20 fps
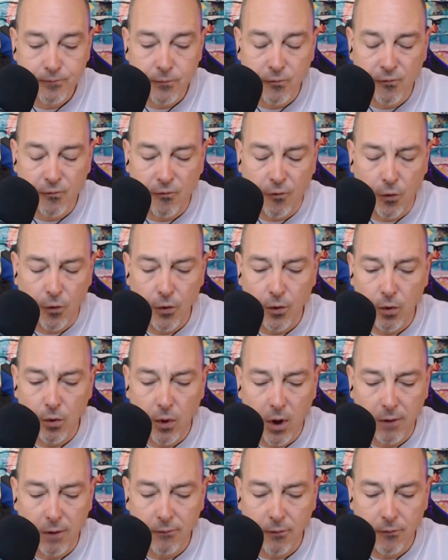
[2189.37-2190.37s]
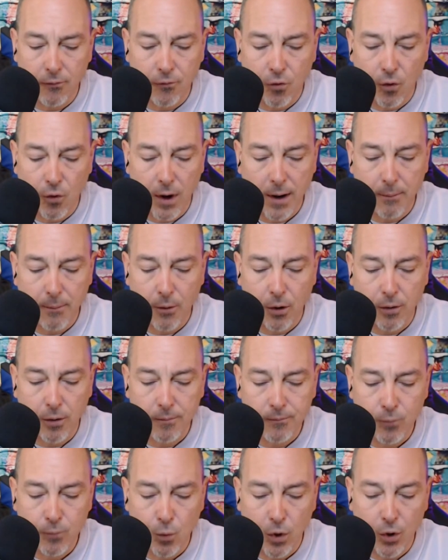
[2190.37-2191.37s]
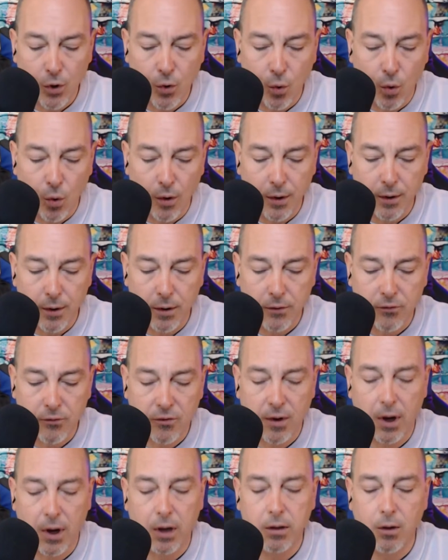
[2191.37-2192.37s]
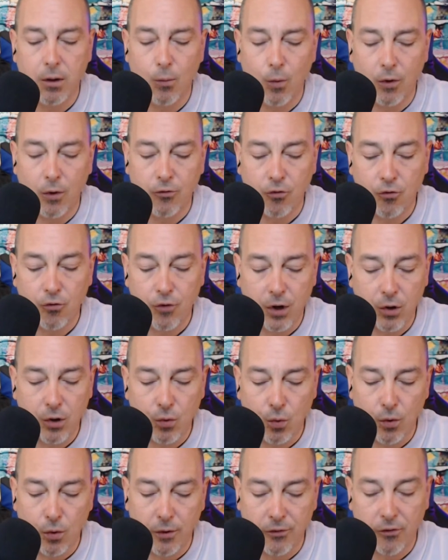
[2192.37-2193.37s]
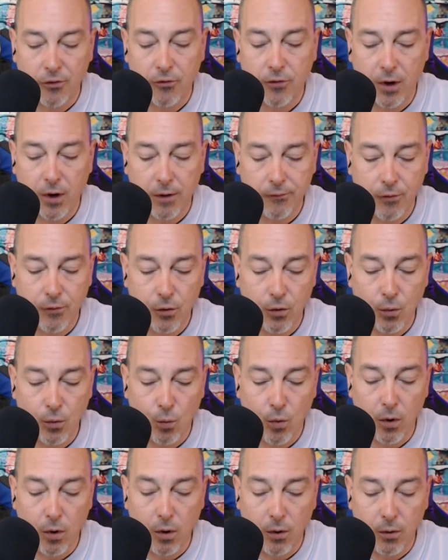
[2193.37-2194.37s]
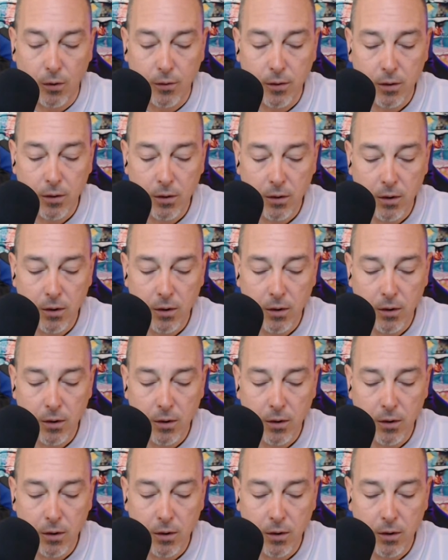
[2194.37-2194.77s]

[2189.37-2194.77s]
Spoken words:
For the Love of Grammar, where Gordon is saying that Russell J. Gould is the savior of the world.